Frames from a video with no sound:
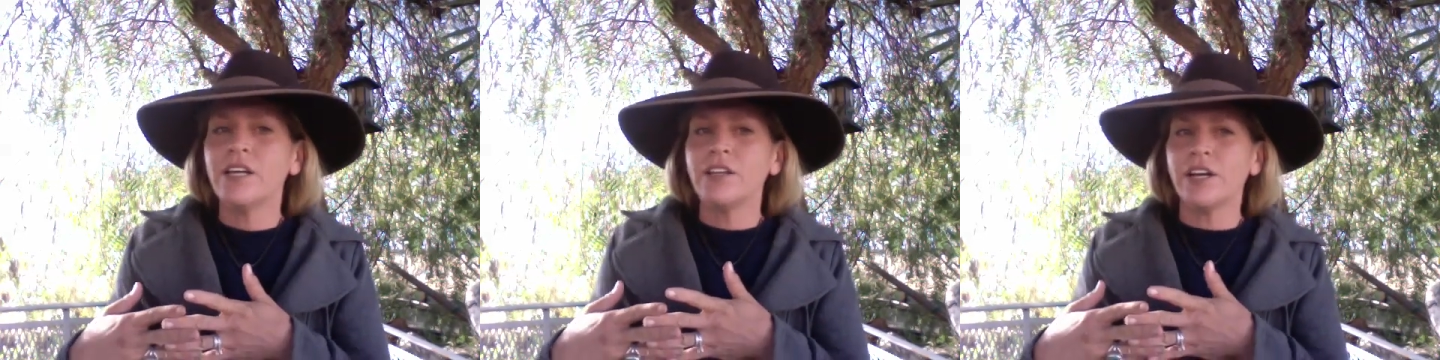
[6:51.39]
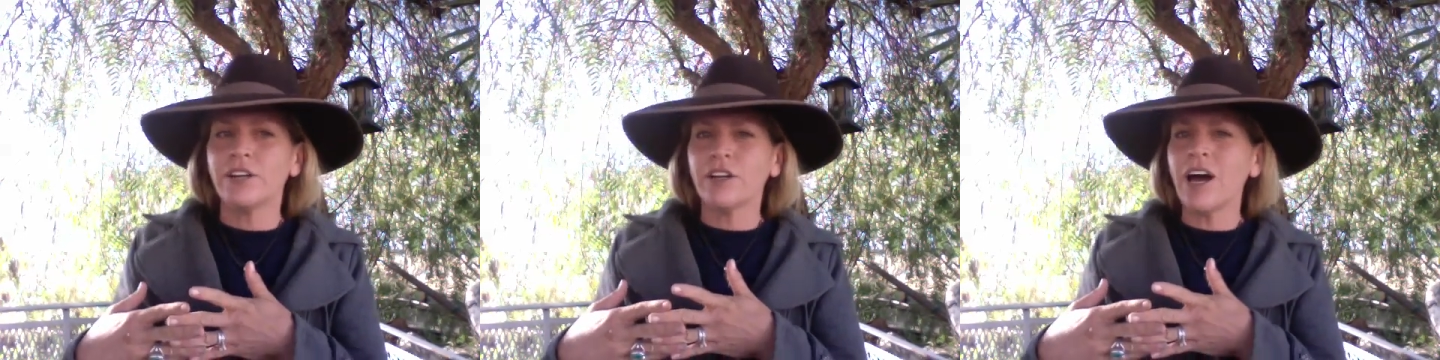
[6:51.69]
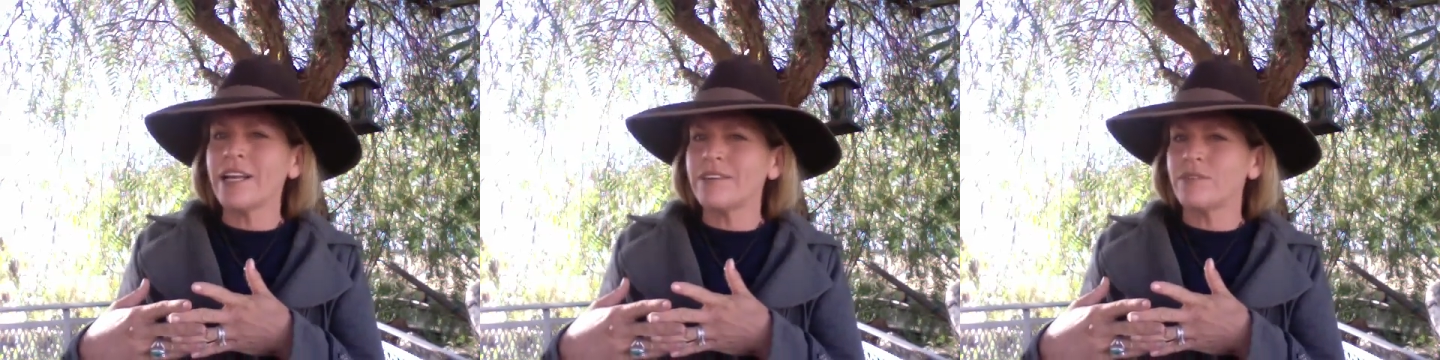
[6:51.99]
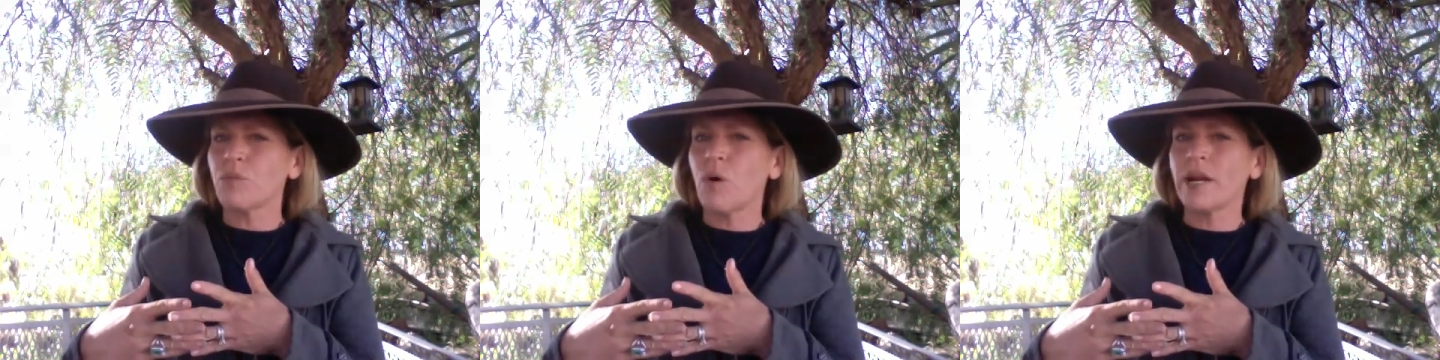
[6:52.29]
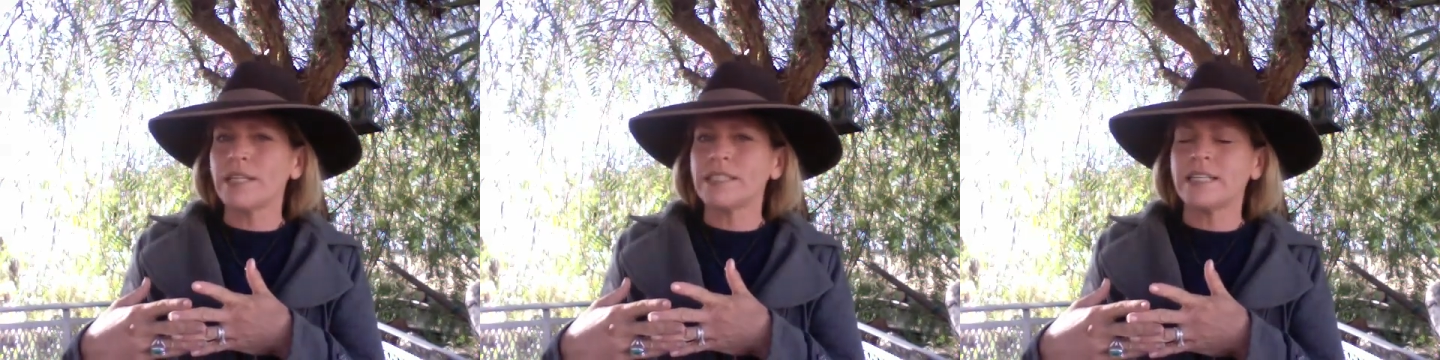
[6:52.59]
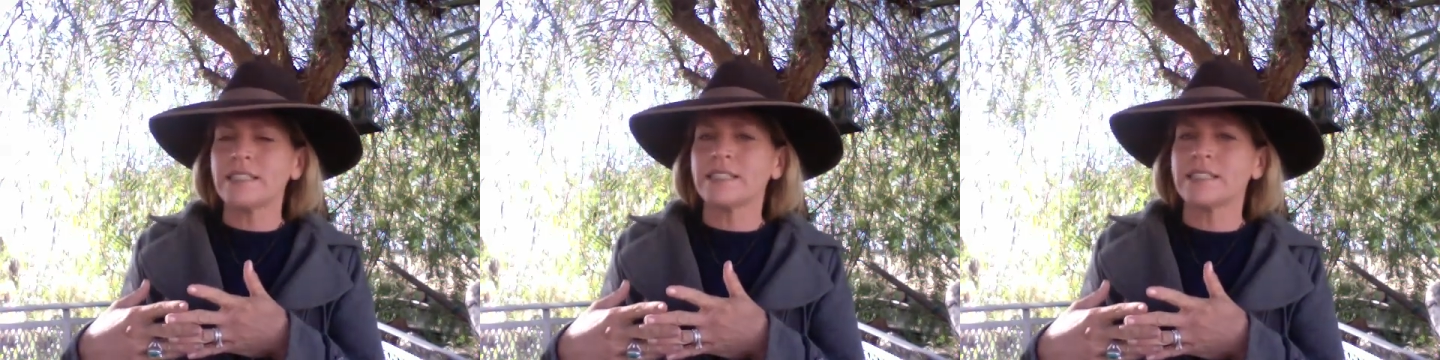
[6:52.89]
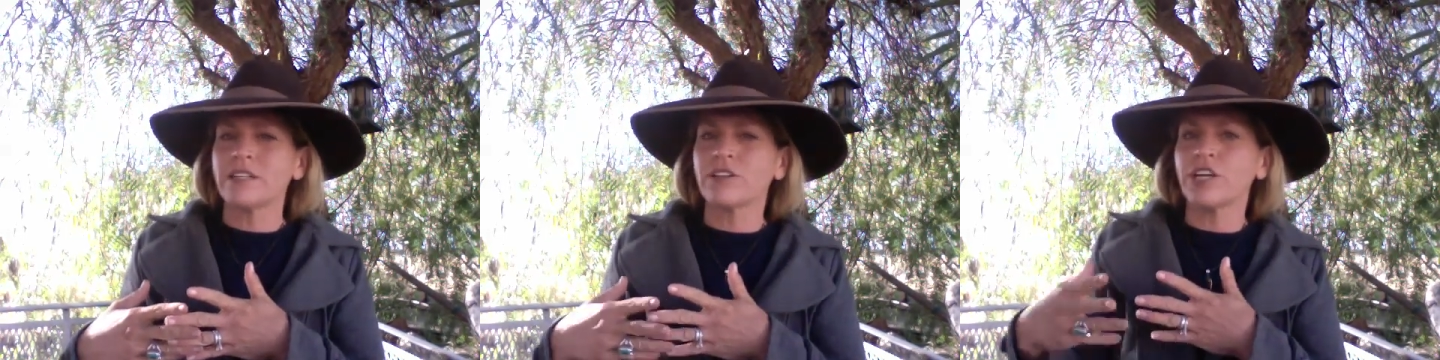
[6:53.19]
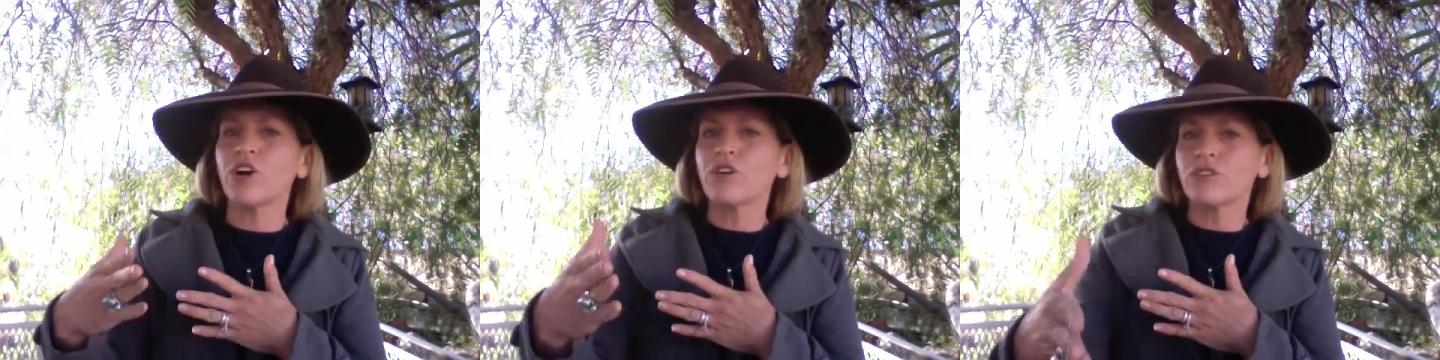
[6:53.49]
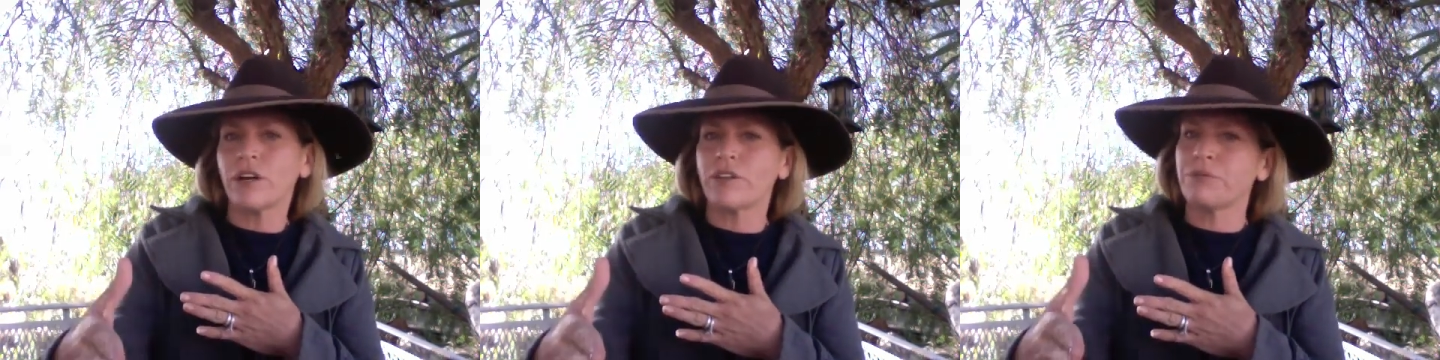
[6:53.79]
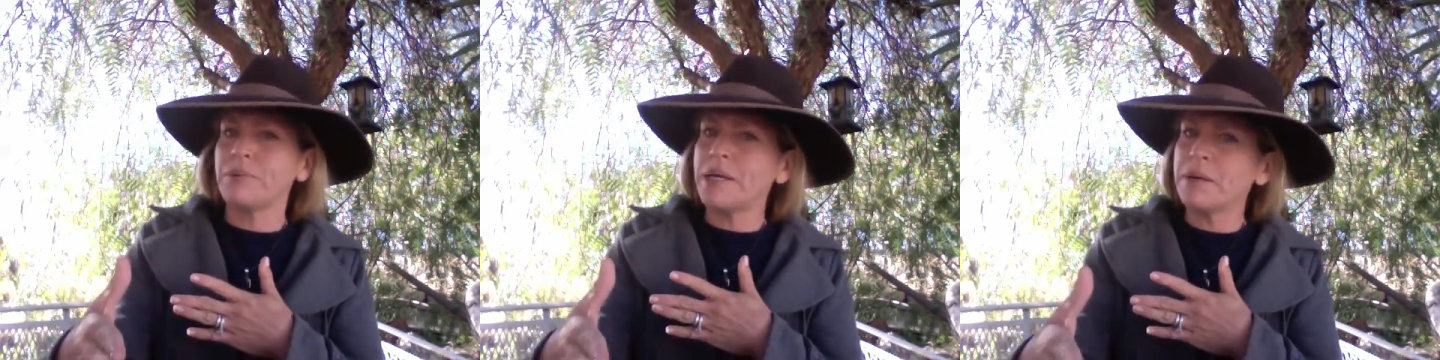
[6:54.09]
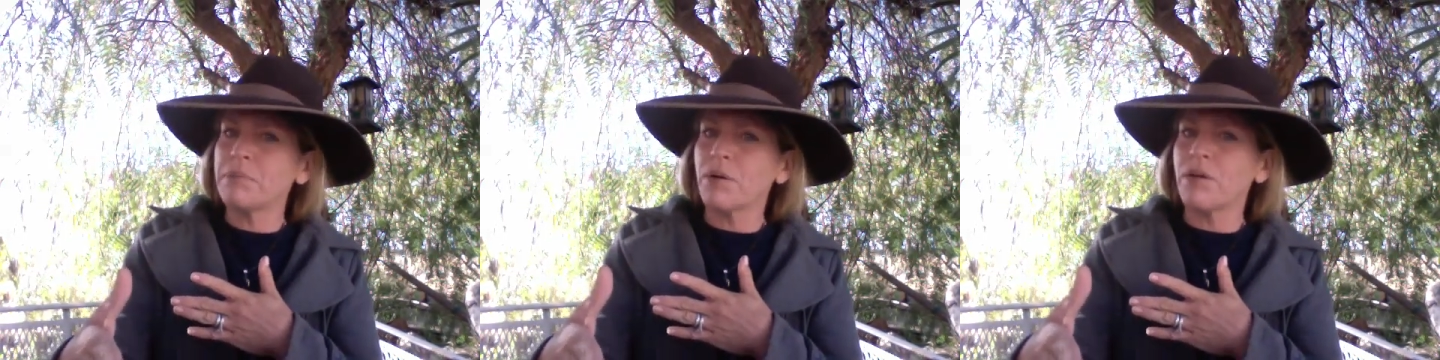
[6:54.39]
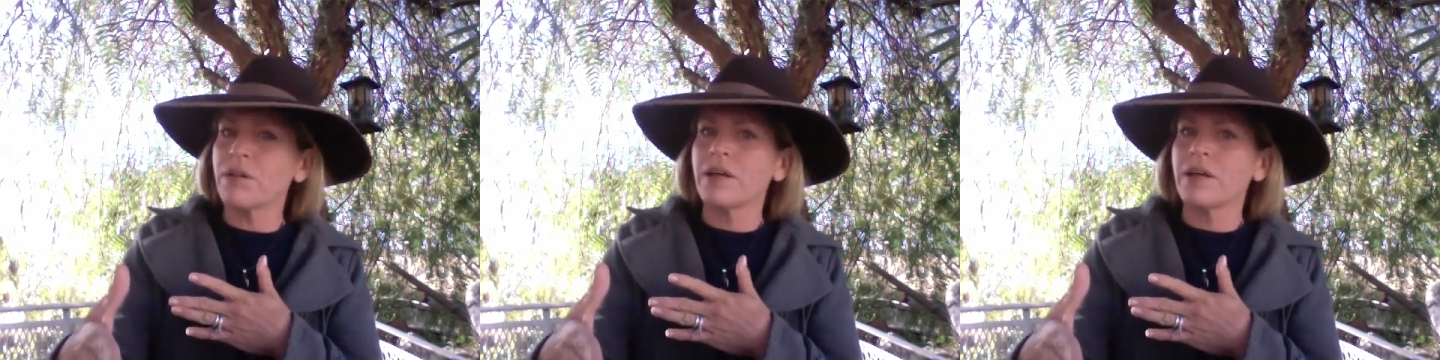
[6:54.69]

They're not even wanting to necessarily hurt other people.